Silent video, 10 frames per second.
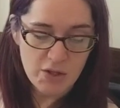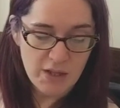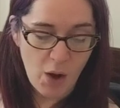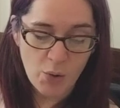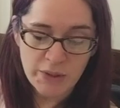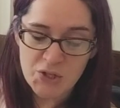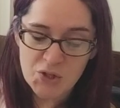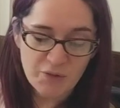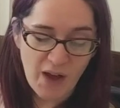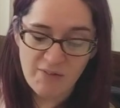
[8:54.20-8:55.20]
the only
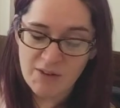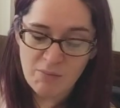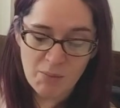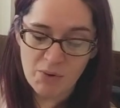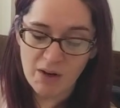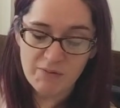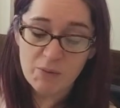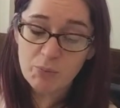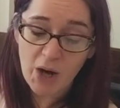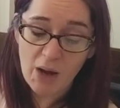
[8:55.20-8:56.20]
surviving member of the
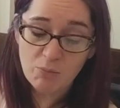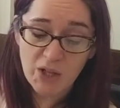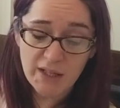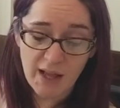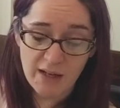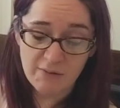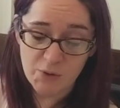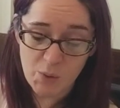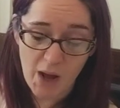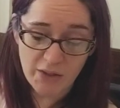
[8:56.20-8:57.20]
proud bloodline of
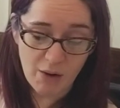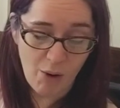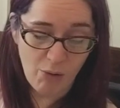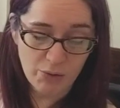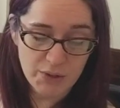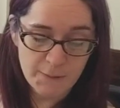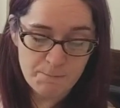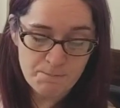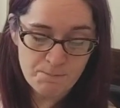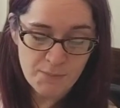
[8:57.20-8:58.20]
Ruatha Hold.
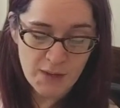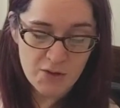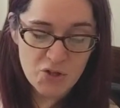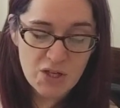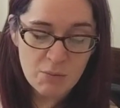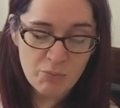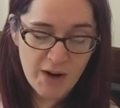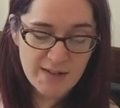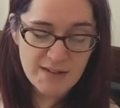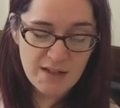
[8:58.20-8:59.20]
She
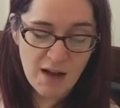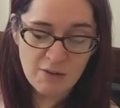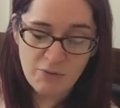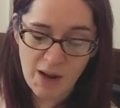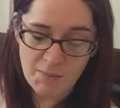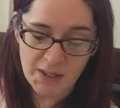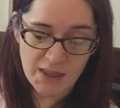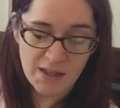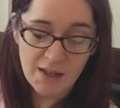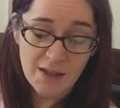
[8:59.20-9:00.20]
impressed young
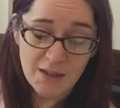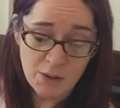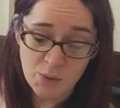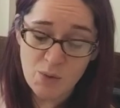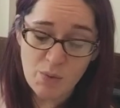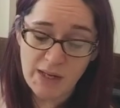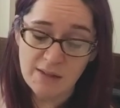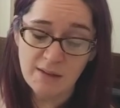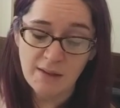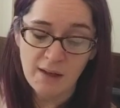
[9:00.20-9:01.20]
Ramoth, the new
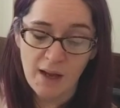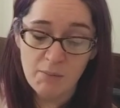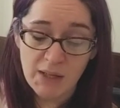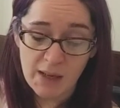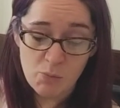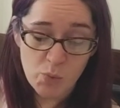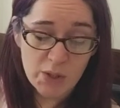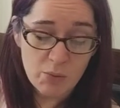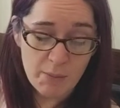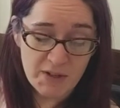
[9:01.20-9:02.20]
queen, and became
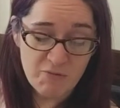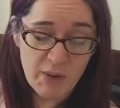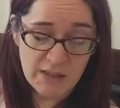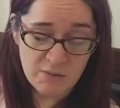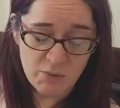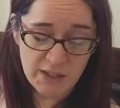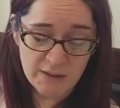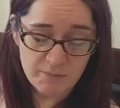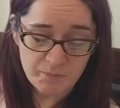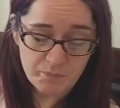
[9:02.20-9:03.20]
weirwoman of Ben and
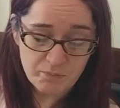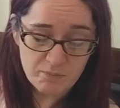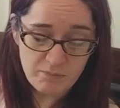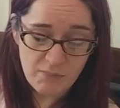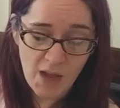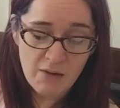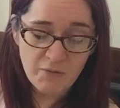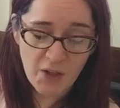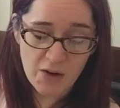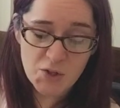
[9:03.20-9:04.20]
Weir, and
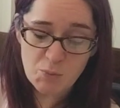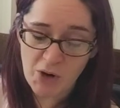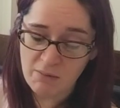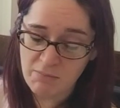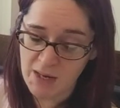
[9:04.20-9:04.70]
Flar's Bronze